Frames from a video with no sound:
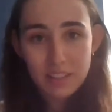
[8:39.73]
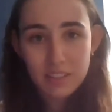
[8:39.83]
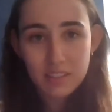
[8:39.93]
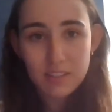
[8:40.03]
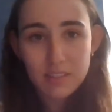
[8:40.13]

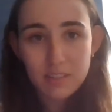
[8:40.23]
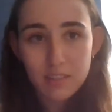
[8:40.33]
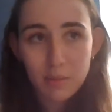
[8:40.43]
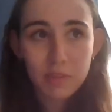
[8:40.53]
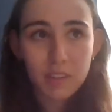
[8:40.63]
It's
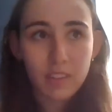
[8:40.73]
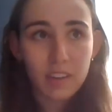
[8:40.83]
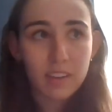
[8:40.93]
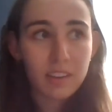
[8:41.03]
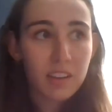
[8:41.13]
something
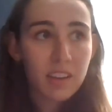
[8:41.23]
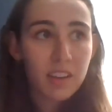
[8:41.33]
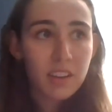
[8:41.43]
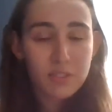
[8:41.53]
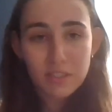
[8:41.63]
that
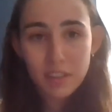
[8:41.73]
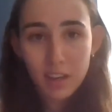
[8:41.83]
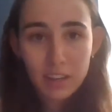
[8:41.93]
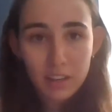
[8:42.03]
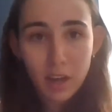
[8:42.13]
just
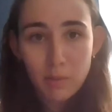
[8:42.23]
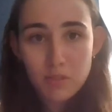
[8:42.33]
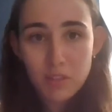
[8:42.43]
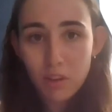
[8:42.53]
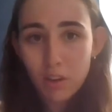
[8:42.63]
kind of comes
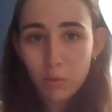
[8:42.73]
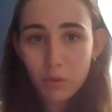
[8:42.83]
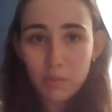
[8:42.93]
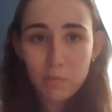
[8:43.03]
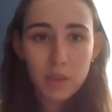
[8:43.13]
along
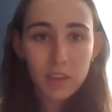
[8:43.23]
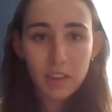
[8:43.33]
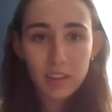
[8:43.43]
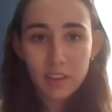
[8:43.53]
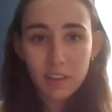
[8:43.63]
with being
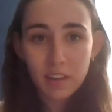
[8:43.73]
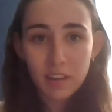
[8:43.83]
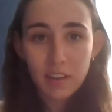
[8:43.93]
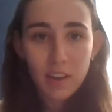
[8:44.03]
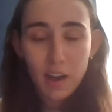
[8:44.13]
in a
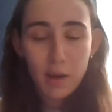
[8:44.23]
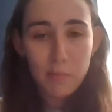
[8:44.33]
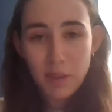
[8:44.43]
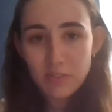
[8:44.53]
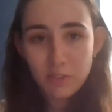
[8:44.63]

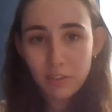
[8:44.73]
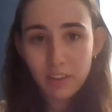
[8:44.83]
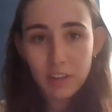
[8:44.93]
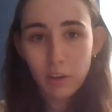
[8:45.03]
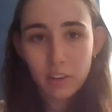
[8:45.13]
major
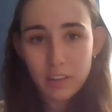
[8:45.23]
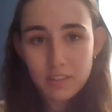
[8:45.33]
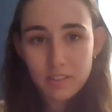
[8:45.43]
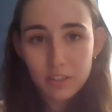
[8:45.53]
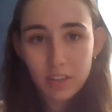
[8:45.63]
like art
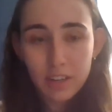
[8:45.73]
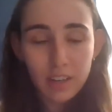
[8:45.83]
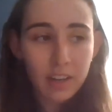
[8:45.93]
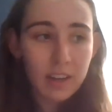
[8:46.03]
history.